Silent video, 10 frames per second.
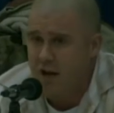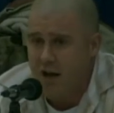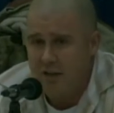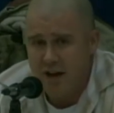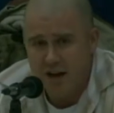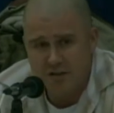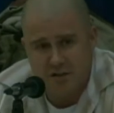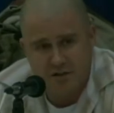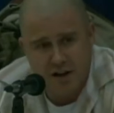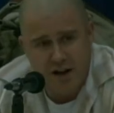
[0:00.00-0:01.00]
And that is
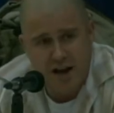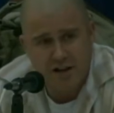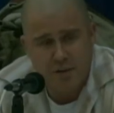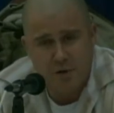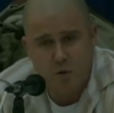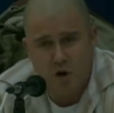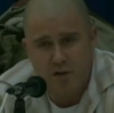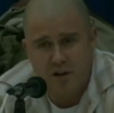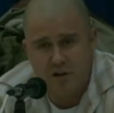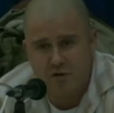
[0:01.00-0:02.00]
to say, it has to be
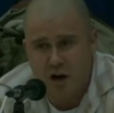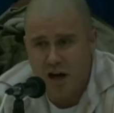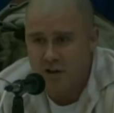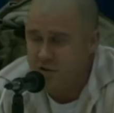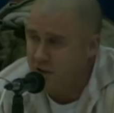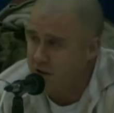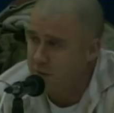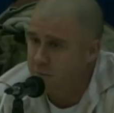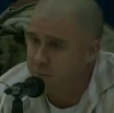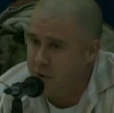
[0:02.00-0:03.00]
one that draws in
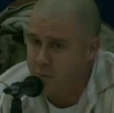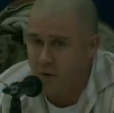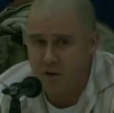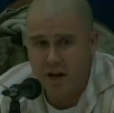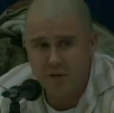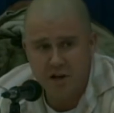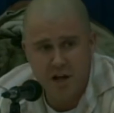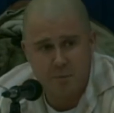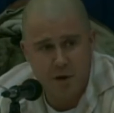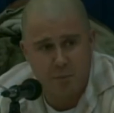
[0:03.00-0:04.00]
people,
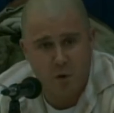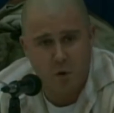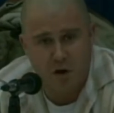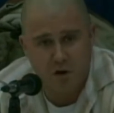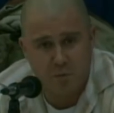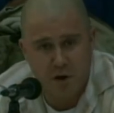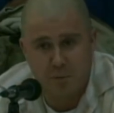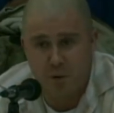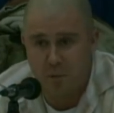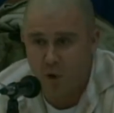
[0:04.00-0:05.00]
everyday people, working
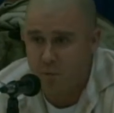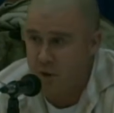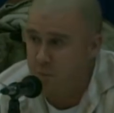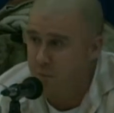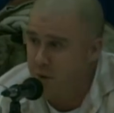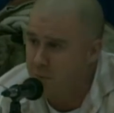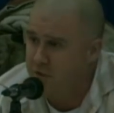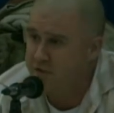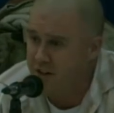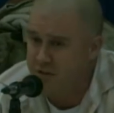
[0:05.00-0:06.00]
people, poor
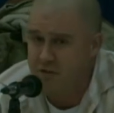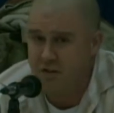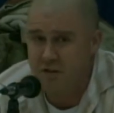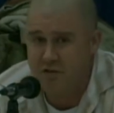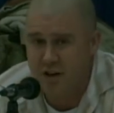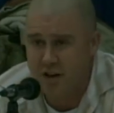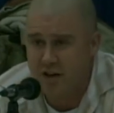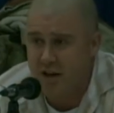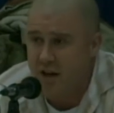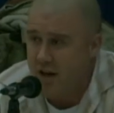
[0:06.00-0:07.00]
people, citizens of the
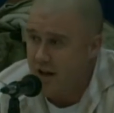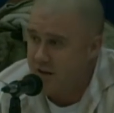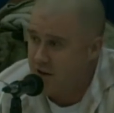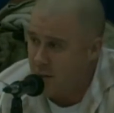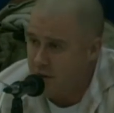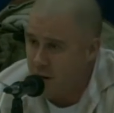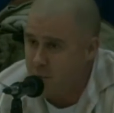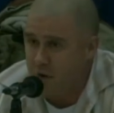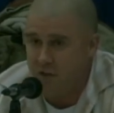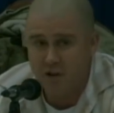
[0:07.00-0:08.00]
city, in coming
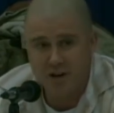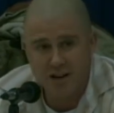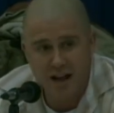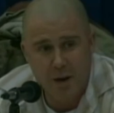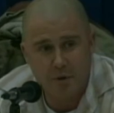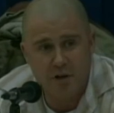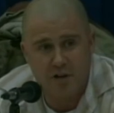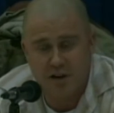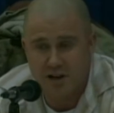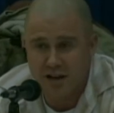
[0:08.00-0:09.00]
up with collaborative
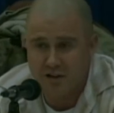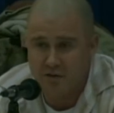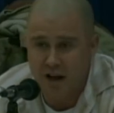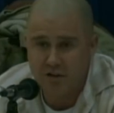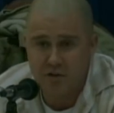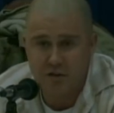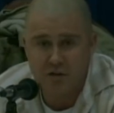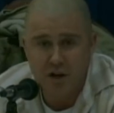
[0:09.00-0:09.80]
and collective answers